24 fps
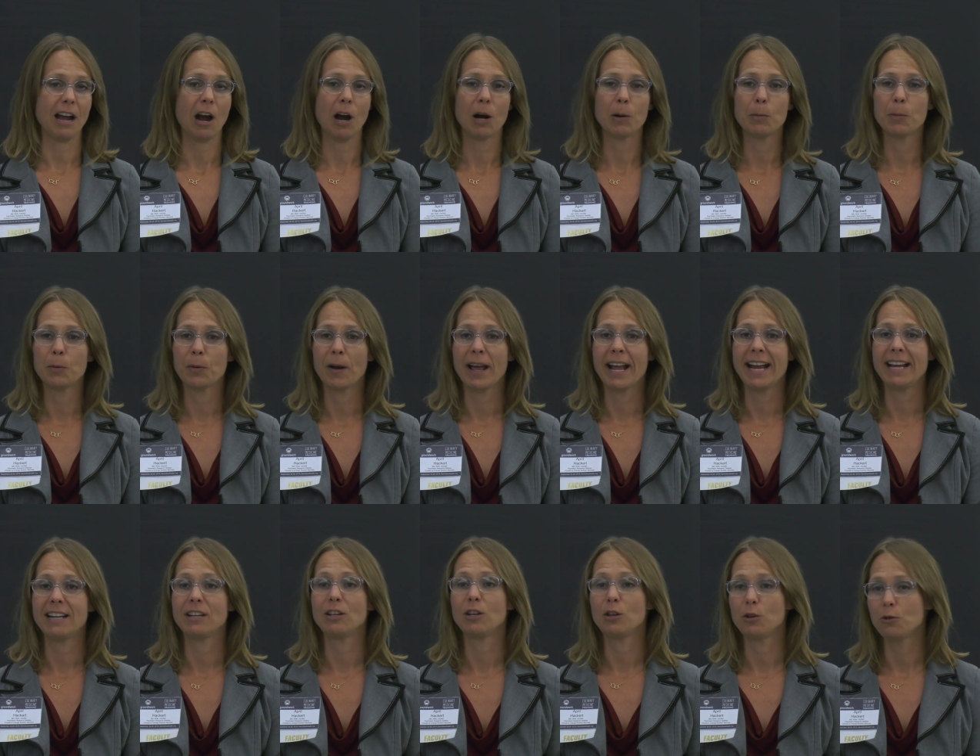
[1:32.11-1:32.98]
Our
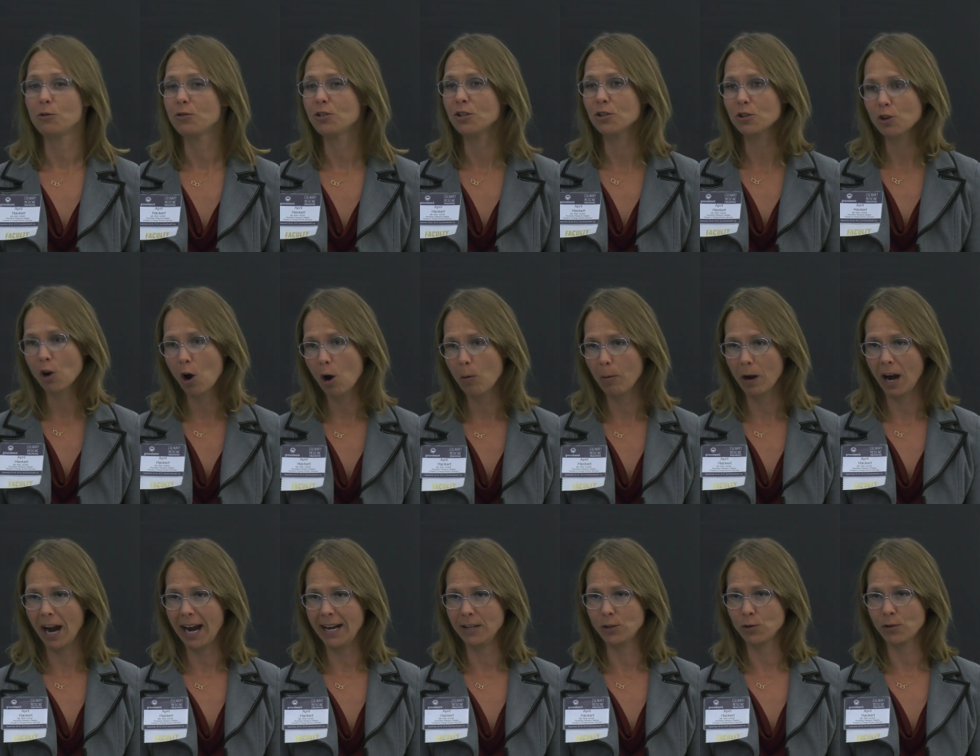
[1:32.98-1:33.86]
brain uses
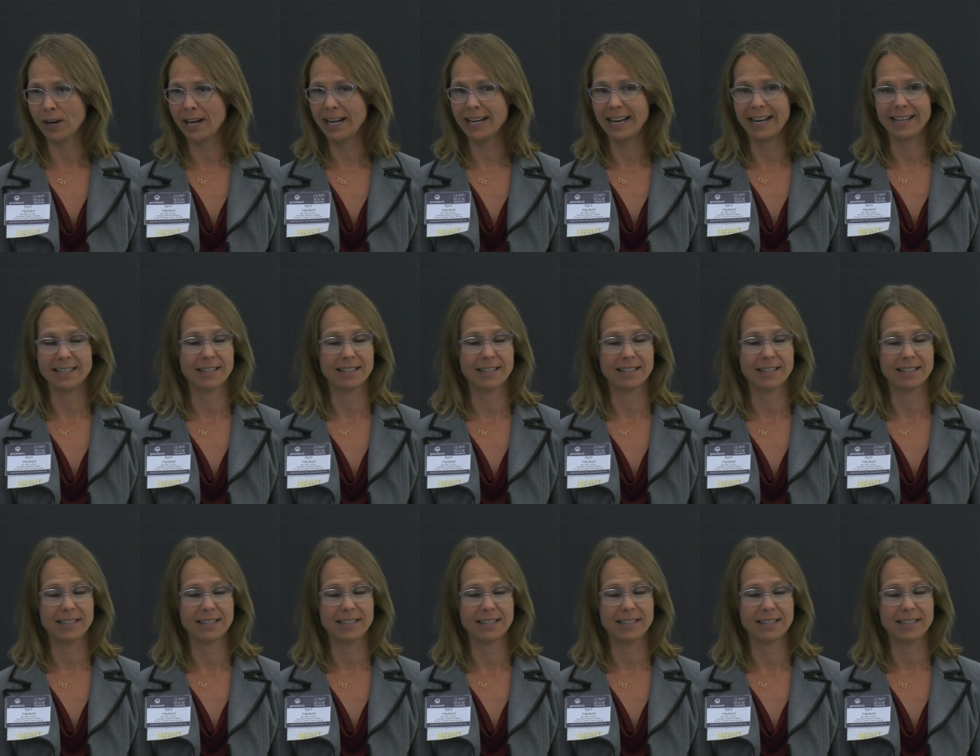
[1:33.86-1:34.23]
carbohydrate